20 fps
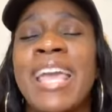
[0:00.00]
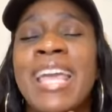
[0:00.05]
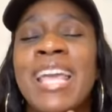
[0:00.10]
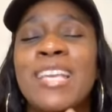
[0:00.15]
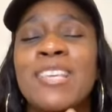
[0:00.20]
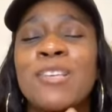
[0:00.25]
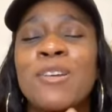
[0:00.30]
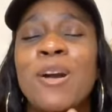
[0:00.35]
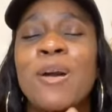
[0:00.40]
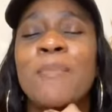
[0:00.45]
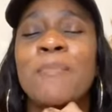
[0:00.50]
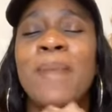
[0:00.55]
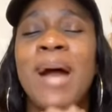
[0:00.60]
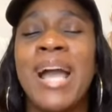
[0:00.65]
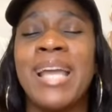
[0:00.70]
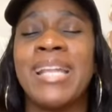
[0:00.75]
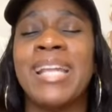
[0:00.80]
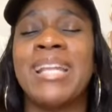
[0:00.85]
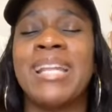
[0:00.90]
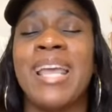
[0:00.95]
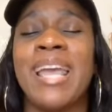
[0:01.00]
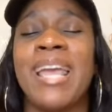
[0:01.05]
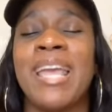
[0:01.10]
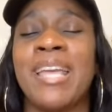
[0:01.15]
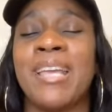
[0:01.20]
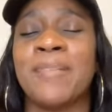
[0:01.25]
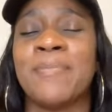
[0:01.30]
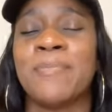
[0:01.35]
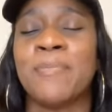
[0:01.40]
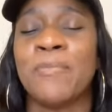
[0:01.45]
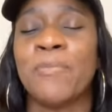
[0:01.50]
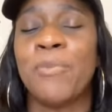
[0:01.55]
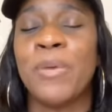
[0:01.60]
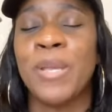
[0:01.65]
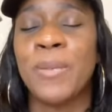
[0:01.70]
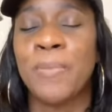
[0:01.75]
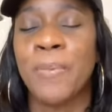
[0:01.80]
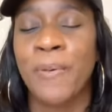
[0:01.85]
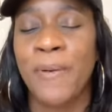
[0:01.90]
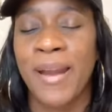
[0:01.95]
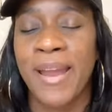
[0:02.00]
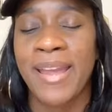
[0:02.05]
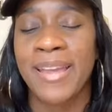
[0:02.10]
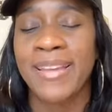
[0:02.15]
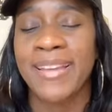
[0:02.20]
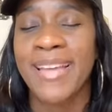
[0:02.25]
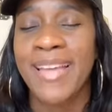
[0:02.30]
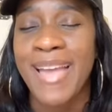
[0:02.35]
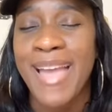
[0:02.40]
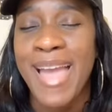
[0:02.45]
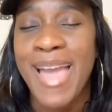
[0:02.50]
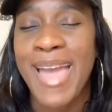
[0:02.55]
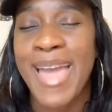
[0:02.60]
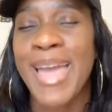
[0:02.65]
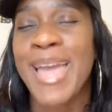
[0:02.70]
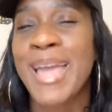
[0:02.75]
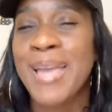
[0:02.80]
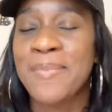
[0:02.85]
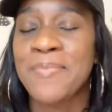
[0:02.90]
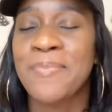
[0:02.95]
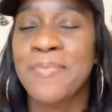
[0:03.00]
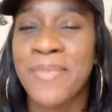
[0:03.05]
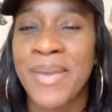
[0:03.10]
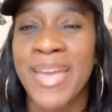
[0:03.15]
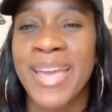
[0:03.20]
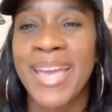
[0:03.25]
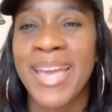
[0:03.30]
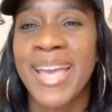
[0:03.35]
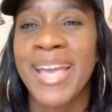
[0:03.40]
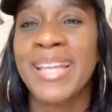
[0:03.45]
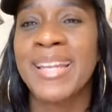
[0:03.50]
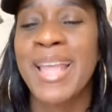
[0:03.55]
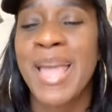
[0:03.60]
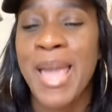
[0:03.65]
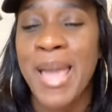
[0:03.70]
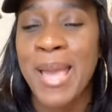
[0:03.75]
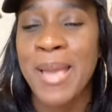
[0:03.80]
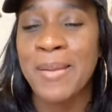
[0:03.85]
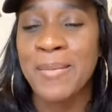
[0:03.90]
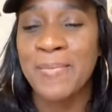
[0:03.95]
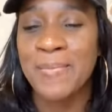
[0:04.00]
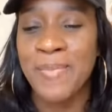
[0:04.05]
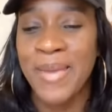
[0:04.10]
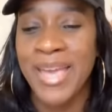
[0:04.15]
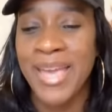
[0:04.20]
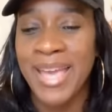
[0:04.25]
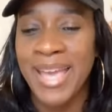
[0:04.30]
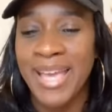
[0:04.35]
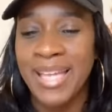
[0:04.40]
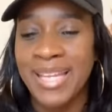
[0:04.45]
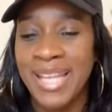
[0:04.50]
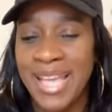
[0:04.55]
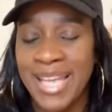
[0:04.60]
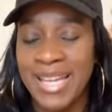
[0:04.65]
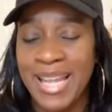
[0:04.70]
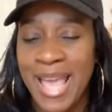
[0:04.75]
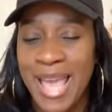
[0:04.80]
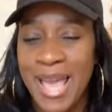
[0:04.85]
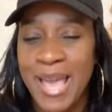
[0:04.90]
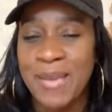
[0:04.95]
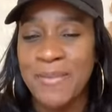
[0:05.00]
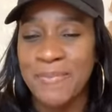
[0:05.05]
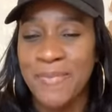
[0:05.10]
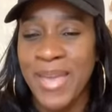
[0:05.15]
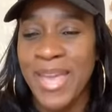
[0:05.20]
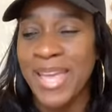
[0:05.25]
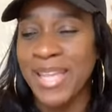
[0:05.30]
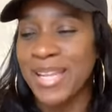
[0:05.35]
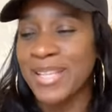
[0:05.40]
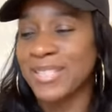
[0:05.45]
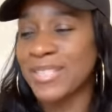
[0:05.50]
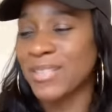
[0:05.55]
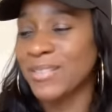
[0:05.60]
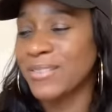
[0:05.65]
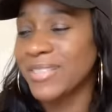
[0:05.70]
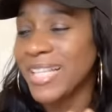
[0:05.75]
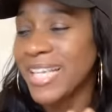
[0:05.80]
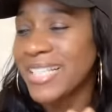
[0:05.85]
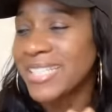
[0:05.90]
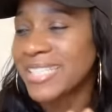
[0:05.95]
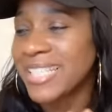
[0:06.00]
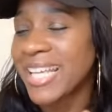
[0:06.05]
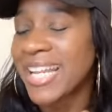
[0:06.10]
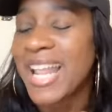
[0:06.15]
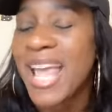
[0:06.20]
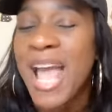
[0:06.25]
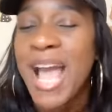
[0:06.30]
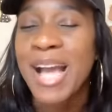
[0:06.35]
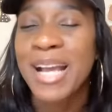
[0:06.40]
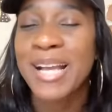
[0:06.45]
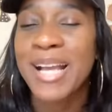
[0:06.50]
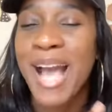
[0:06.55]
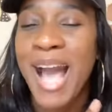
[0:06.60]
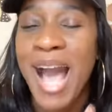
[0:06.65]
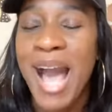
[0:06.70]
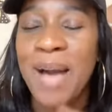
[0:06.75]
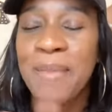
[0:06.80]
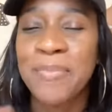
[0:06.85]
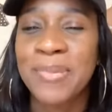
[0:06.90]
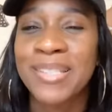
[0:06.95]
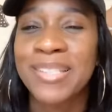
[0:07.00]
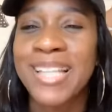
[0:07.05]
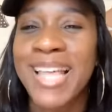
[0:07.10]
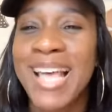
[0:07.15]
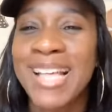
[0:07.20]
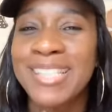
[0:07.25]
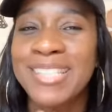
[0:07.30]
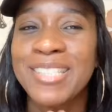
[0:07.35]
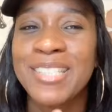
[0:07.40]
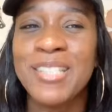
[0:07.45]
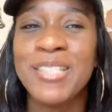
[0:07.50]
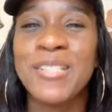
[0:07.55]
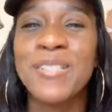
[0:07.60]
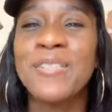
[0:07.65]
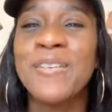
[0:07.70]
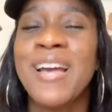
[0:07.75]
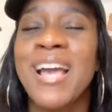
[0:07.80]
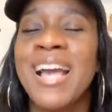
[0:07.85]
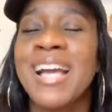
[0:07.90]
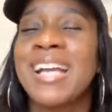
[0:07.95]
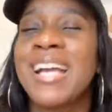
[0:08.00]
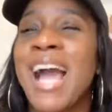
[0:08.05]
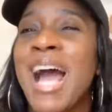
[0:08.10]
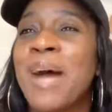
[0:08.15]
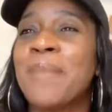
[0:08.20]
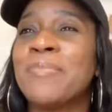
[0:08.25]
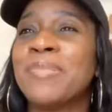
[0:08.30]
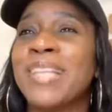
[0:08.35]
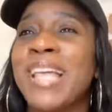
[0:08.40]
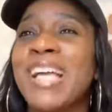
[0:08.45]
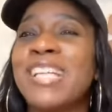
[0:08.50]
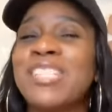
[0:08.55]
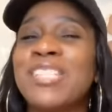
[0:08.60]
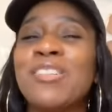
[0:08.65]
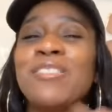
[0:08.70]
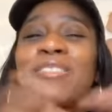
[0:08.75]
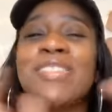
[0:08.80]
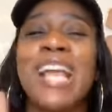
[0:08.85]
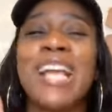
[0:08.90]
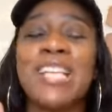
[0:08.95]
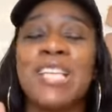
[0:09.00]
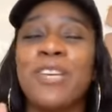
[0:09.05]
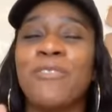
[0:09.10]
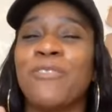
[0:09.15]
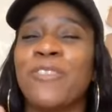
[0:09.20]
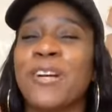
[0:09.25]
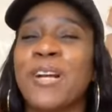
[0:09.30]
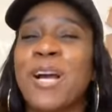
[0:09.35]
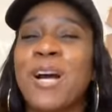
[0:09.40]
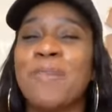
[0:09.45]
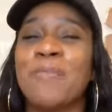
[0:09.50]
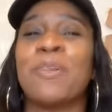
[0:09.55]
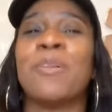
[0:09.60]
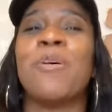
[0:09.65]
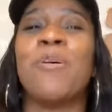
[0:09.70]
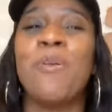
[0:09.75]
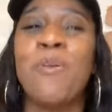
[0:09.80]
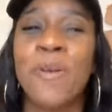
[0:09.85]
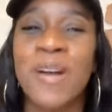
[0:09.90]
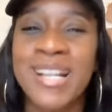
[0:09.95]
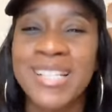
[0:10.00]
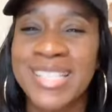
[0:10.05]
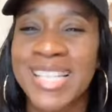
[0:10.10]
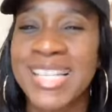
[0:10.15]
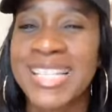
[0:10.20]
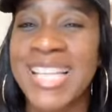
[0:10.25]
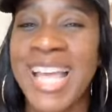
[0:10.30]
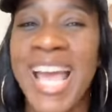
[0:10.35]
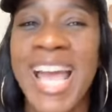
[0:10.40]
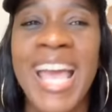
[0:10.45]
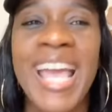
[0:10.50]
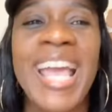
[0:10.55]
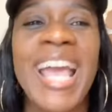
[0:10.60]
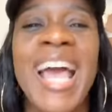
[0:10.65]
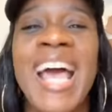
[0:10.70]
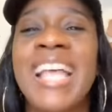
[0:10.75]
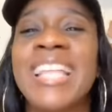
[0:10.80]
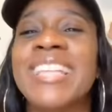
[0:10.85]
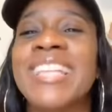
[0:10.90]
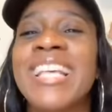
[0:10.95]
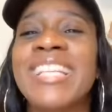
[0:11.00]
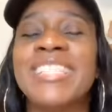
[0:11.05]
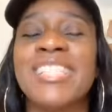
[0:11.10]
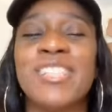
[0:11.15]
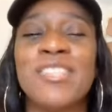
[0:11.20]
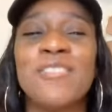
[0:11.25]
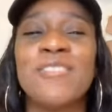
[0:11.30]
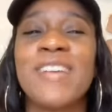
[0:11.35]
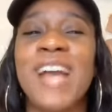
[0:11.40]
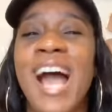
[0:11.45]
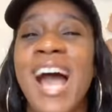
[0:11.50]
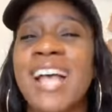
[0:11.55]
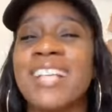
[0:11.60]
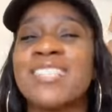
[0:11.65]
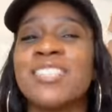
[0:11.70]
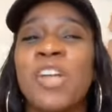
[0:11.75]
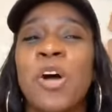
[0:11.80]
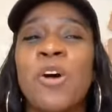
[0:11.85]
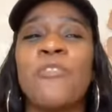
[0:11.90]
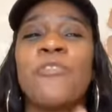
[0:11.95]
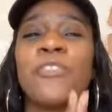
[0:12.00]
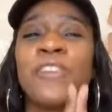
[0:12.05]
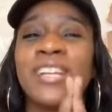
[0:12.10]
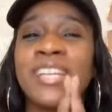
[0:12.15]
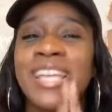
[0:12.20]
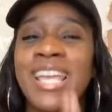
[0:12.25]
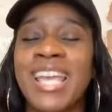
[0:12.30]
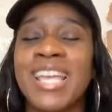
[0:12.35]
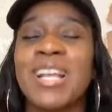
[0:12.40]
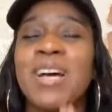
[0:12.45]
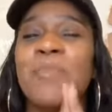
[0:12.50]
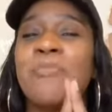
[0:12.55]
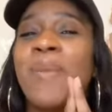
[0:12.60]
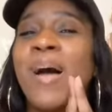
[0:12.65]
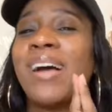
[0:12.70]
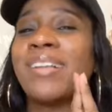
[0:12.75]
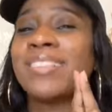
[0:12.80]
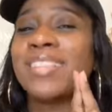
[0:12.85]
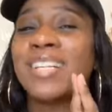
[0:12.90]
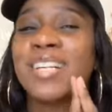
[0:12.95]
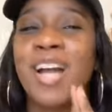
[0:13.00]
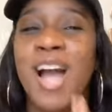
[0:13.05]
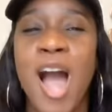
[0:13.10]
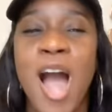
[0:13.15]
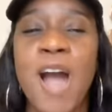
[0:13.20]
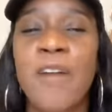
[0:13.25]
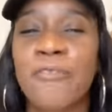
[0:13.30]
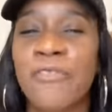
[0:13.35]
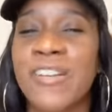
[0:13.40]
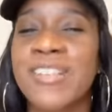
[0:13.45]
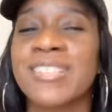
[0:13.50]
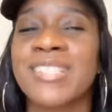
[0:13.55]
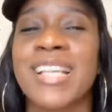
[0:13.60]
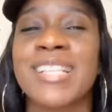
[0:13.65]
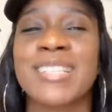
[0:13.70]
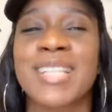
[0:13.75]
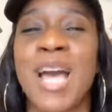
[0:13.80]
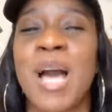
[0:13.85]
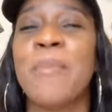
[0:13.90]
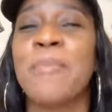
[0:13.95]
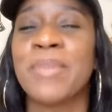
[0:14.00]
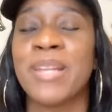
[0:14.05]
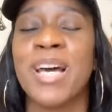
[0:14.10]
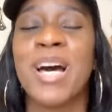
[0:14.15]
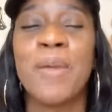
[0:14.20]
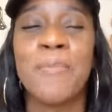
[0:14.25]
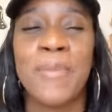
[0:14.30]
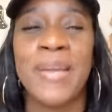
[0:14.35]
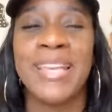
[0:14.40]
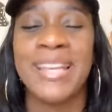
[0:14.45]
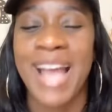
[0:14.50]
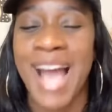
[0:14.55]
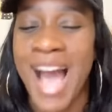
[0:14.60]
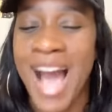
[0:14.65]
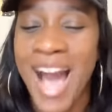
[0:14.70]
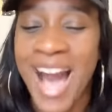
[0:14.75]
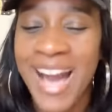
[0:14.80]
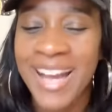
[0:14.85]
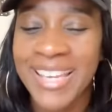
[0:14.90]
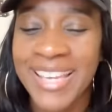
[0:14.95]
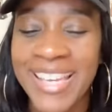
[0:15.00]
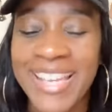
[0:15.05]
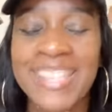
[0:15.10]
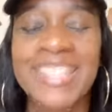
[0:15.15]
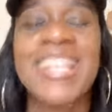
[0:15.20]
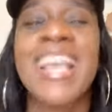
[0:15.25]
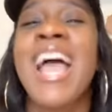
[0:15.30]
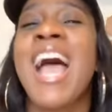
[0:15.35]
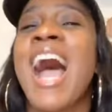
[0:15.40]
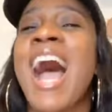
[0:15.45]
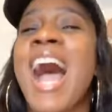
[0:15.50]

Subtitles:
In your mighty name, we pray. Amen, amen, and amen. And so listen, God bless you. God bless you. Thank you for coming on today. Listen, you guys, don't forget about the conference that's coming up in August.